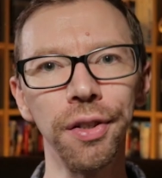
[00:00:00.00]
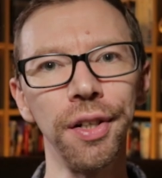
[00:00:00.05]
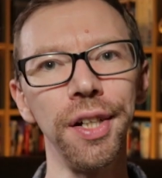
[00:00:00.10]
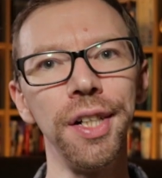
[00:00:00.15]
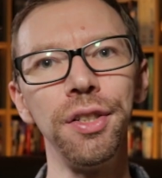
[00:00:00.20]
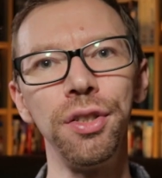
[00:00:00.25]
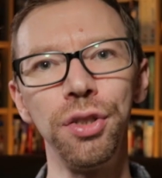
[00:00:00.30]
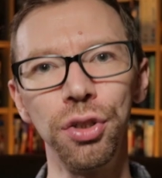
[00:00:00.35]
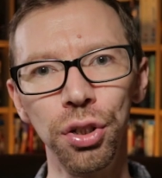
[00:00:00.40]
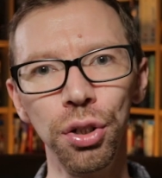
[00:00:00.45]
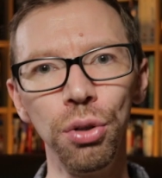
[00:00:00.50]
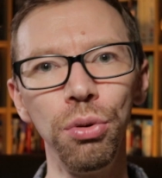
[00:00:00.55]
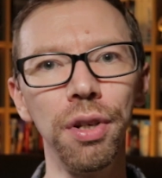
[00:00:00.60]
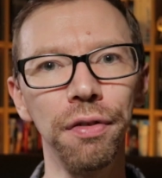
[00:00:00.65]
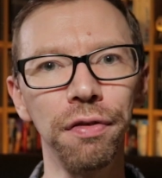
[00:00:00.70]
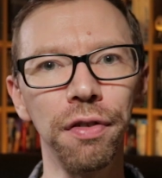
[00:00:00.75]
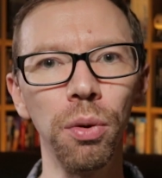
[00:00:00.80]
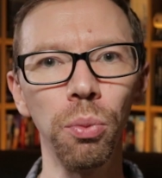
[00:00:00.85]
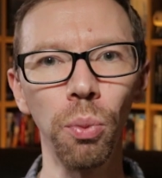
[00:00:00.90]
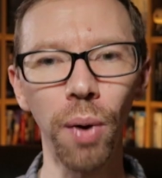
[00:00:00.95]
there is two
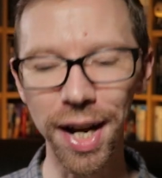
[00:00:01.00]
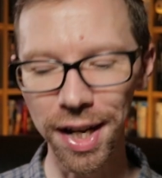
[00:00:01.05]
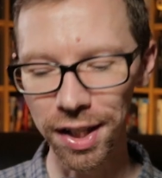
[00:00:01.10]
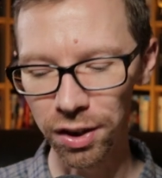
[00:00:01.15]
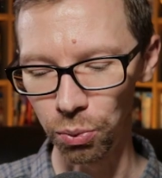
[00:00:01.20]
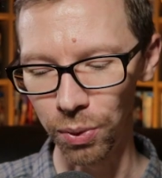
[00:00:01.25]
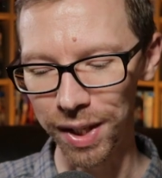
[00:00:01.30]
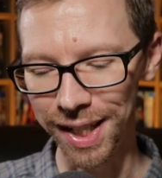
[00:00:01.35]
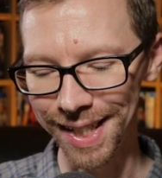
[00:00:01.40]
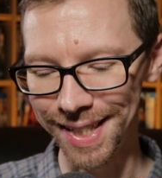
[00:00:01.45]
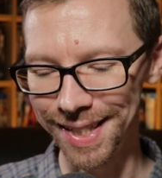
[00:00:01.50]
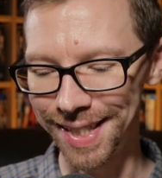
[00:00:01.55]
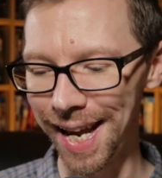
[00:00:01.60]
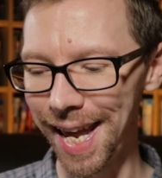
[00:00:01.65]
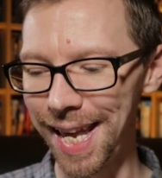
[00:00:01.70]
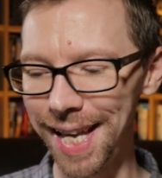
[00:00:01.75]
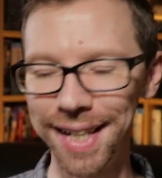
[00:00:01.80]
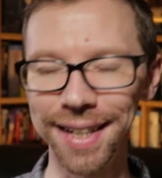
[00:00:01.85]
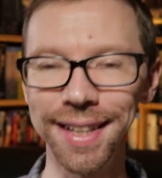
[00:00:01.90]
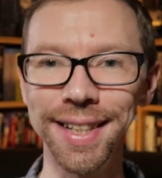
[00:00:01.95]
different ways we can
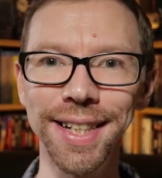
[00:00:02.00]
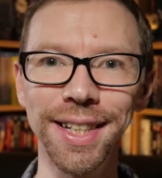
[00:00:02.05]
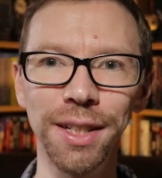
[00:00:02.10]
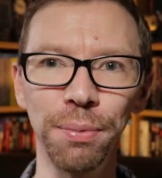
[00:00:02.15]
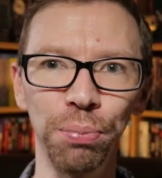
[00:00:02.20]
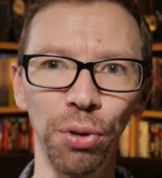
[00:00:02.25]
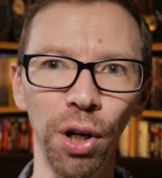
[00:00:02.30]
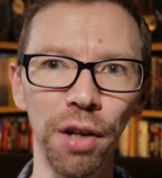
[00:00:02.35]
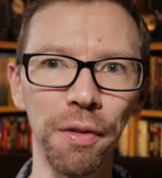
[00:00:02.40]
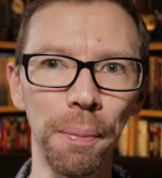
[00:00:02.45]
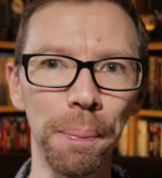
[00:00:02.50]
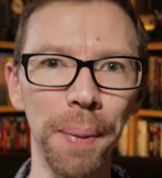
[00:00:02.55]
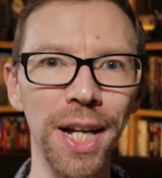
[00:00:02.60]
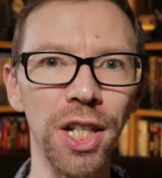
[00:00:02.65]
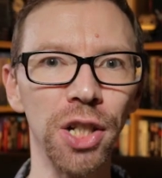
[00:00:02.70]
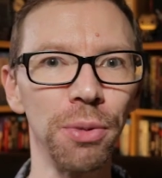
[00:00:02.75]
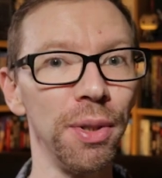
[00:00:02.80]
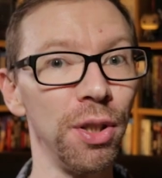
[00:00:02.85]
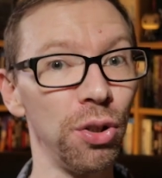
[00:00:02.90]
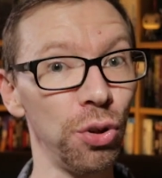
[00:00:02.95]
take this Private
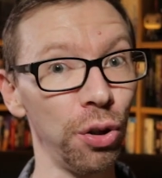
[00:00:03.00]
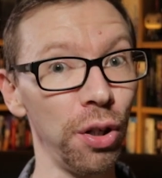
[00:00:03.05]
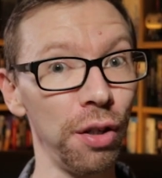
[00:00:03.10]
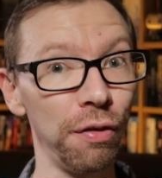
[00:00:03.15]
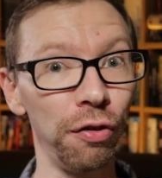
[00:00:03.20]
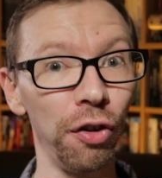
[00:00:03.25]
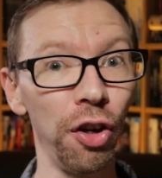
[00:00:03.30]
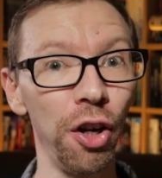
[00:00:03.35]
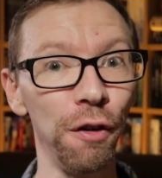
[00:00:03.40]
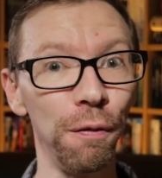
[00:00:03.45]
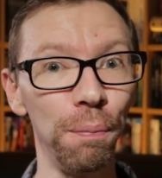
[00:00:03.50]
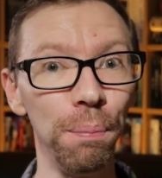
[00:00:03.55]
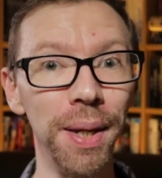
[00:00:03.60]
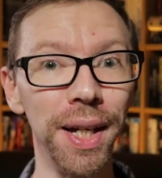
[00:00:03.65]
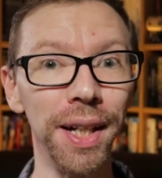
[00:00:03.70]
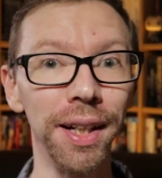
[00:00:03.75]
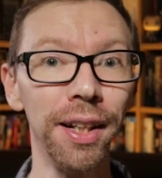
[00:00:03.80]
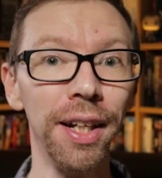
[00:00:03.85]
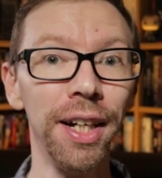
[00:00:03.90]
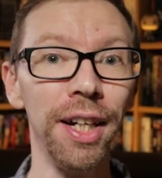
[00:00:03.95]
Benjamin
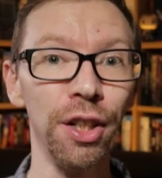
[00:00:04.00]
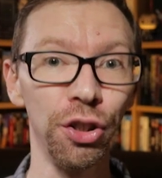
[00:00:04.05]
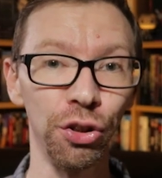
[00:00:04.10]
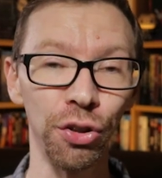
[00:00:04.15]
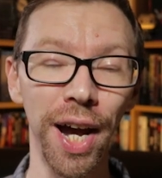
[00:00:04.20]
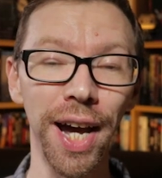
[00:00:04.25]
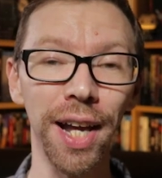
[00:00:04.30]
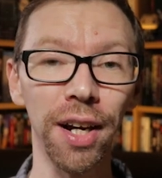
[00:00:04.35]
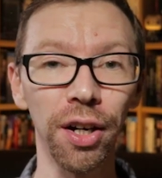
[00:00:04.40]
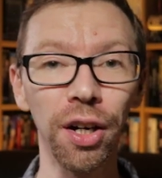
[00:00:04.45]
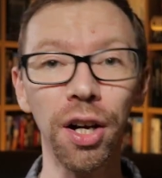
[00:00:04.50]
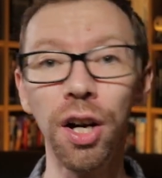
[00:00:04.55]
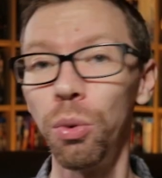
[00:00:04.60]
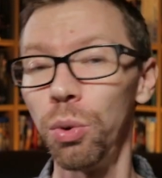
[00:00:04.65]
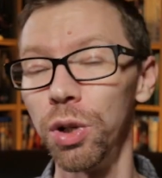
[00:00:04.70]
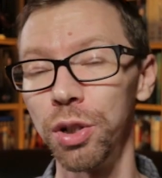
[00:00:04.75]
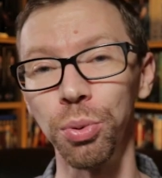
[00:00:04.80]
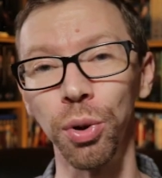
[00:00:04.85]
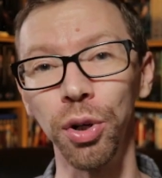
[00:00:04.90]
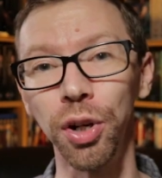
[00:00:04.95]
35mm trailer,
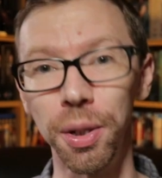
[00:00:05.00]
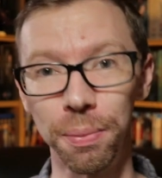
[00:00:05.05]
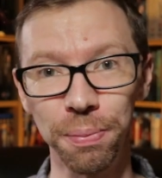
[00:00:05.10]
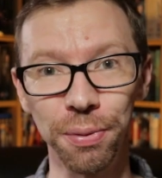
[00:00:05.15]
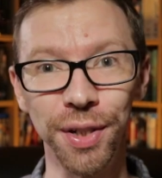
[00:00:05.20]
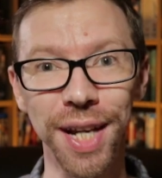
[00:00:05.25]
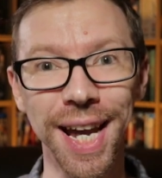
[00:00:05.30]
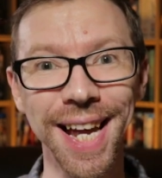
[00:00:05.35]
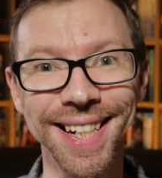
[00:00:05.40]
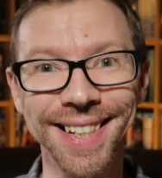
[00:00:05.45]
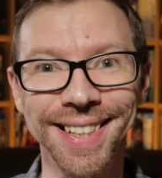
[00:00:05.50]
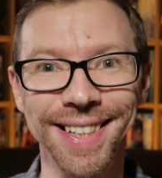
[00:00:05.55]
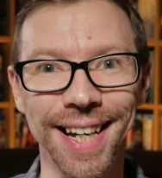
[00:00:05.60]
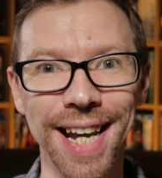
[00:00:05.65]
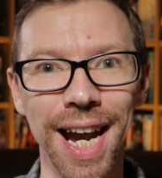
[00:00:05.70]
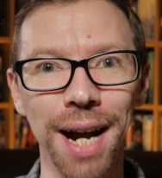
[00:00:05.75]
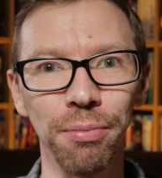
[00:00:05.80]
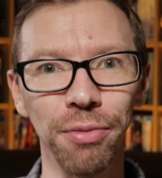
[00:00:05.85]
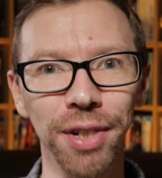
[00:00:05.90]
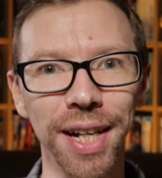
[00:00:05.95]
which we're going to pretend is the
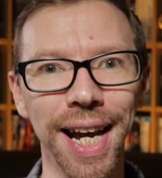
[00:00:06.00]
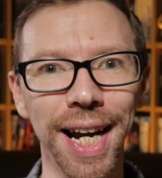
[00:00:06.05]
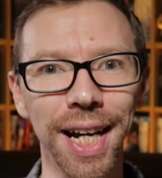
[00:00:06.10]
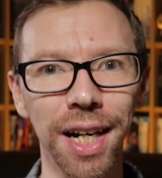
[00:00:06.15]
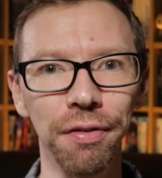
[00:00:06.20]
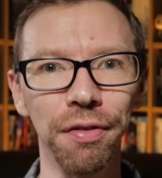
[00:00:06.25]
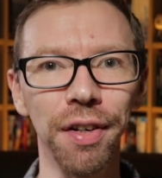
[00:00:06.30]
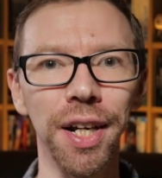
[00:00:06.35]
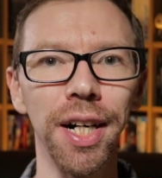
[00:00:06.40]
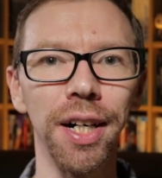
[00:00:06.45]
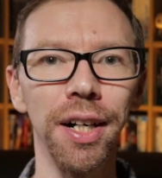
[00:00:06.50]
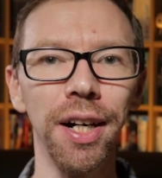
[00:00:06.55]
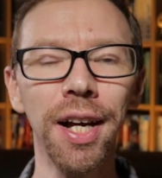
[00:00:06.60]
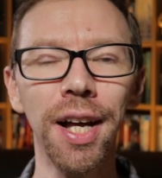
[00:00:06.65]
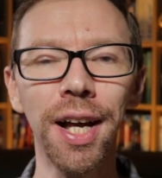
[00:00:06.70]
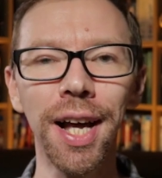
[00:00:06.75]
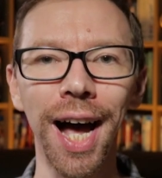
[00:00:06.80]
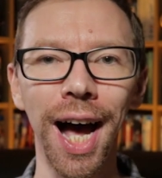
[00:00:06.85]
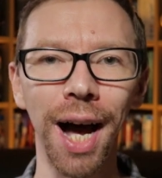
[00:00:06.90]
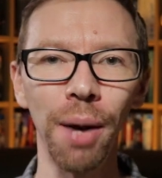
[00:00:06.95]
camera negative here,
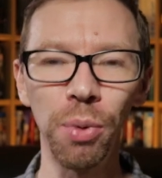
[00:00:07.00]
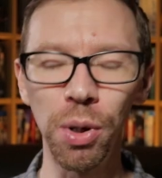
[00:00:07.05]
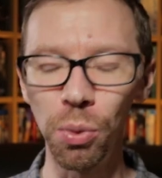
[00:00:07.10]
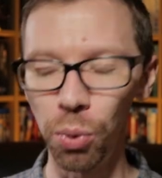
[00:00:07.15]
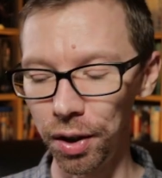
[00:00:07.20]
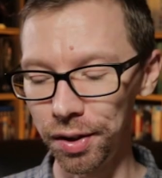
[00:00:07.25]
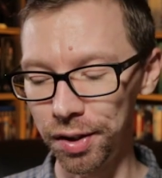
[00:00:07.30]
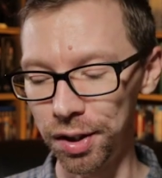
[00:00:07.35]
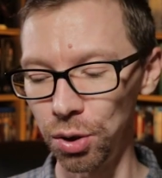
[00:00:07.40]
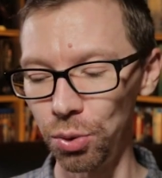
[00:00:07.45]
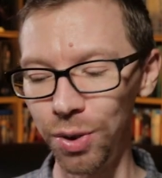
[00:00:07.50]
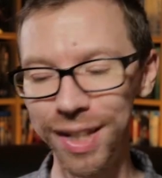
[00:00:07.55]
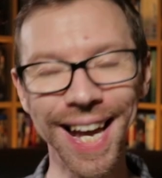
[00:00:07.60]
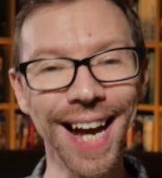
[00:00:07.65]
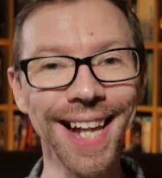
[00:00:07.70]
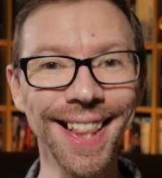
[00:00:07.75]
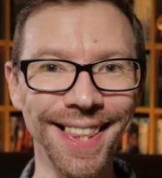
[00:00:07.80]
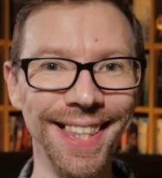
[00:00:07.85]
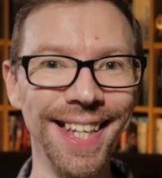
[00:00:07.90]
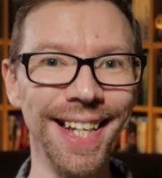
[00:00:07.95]
and we want to
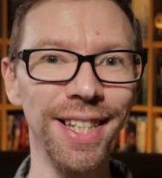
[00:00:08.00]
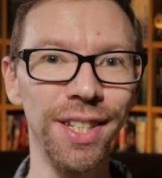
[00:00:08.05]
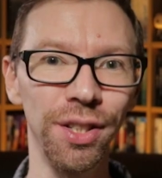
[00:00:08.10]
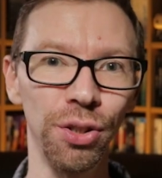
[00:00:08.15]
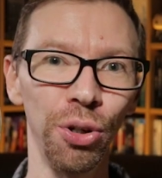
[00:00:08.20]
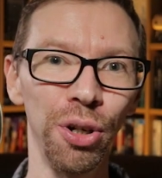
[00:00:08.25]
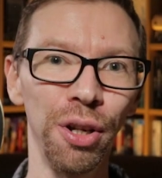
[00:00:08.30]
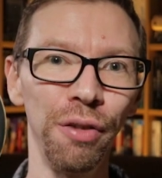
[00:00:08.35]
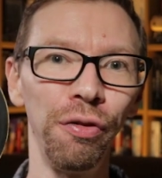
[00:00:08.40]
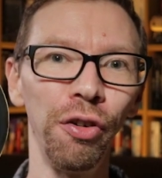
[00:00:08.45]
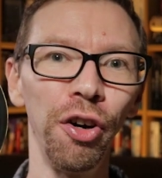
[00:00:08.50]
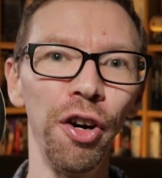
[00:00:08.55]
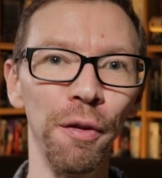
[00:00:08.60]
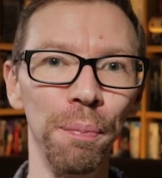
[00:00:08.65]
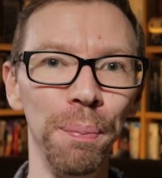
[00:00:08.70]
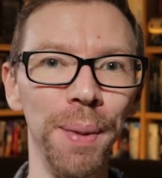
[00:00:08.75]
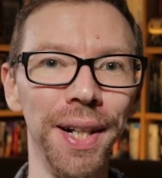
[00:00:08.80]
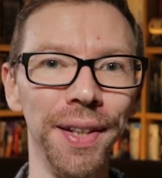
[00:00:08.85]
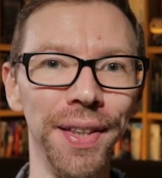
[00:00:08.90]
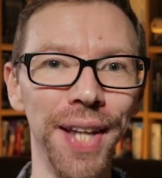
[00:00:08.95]
get this
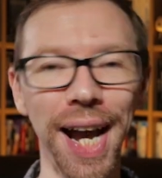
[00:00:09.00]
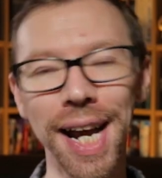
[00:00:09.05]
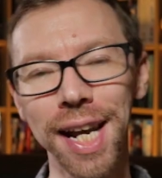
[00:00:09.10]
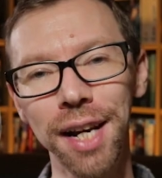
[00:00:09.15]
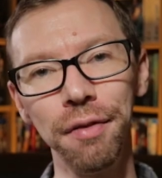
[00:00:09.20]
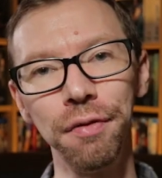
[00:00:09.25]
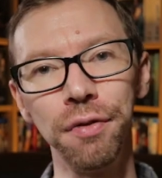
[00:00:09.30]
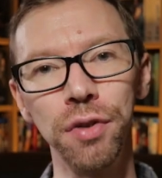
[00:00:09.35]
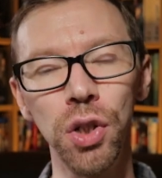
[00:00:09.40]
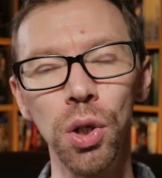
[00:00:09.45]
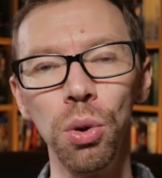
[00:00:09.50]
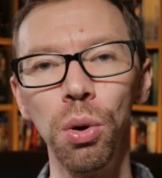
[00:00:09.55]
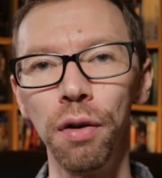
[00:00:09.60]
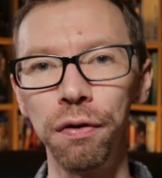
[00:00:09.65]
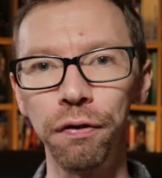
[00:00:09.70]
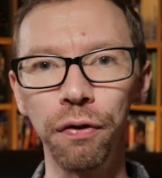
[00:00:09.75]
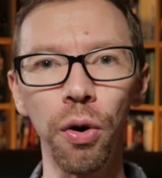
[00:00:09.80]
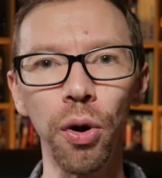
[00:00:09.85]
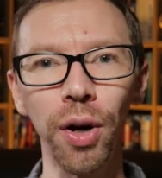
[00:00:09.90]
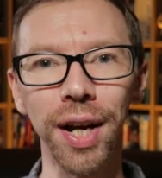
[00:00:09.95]
35mm negative to a
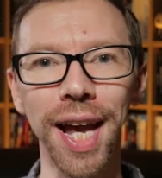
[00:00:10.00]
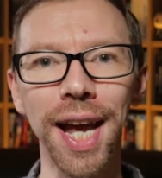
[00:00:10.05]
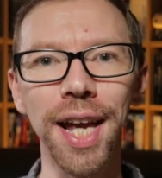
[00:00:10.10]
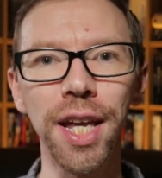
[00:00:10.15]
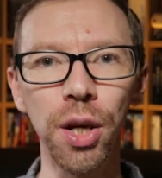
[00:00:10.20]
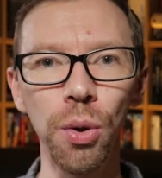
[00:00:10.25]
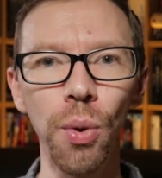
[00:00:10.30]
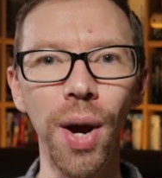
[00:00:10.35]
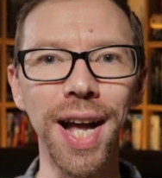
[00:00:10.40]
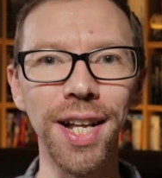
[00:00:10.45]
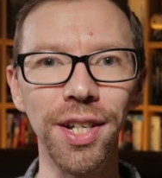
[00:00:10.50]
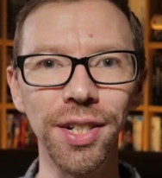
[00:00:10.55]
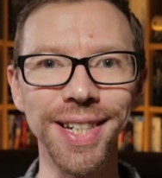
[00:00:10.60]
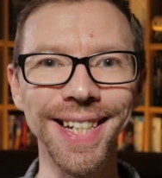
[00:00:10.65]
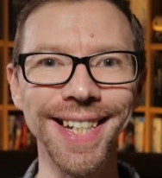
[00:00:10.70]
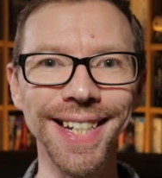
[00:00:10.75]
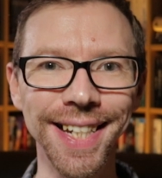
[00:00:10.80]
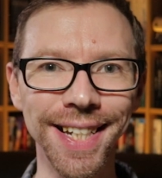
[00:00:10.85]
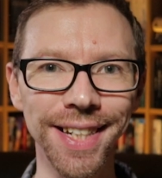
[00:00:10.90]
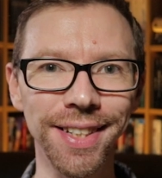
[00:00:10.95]
4K
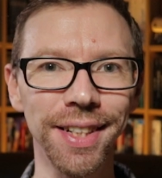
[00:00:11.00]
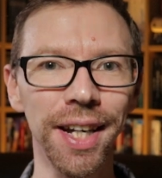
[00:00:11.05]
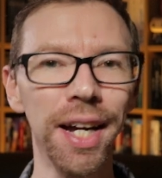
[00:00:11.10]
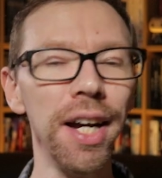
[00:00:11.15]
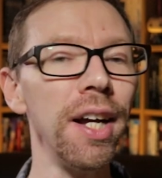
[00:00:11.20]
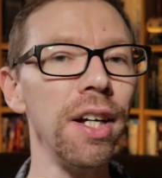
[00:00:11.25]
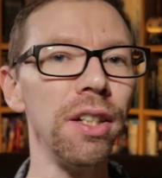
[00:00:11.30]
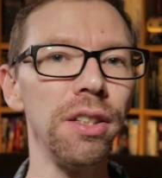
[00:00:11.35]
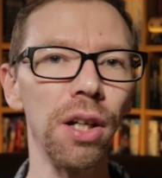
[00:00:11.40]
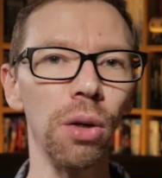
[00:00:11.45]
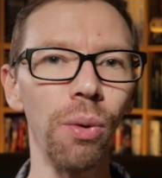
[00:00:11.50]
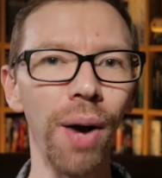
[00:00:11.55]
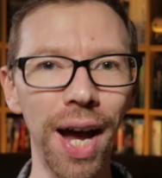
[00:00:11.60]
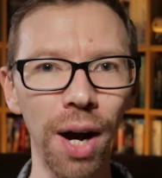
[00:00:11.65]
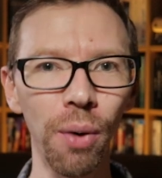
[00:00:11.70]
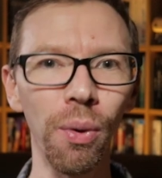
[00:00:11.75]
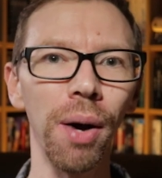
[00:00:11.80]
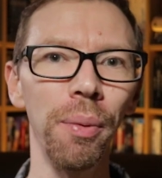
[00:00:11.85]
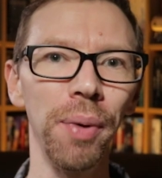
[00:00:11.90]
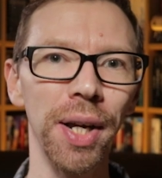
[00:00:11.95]
UHD disc. So
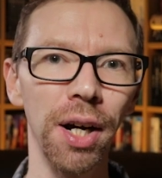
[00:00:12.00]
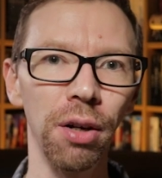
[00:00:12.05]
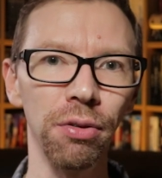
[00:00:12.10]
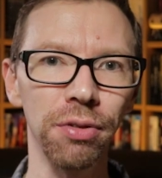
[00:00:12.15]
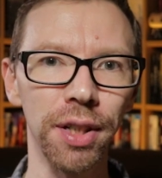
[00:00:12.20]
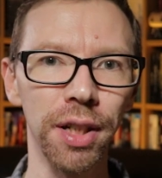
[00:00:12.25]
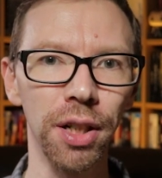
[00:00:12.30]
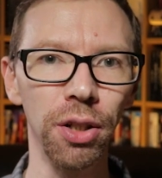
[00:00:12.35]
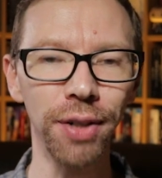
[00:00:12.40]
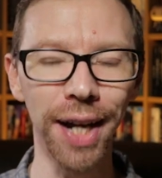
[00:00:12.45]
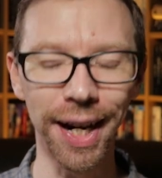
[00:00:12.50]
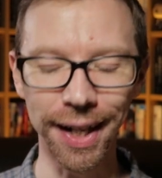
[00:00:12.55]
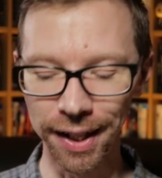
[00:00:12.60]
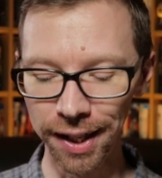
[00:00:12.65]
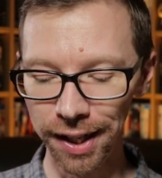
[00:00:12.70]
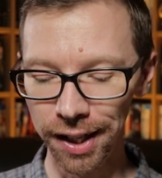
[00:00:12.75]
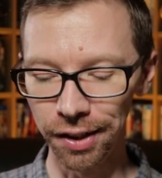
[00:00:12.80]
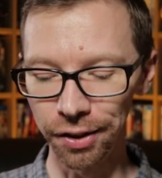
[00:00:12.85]
how are we going to do that?